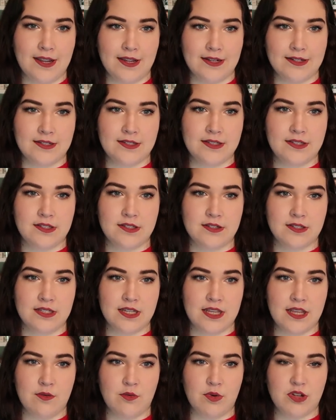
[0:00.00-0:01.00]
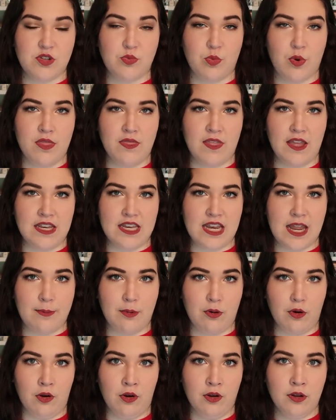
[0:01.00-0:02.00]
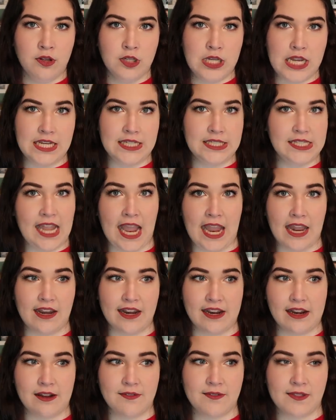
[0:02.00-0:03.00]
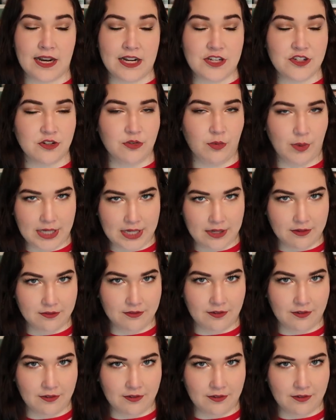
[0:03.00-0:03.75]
and see which one they nibble, indicating that I should read it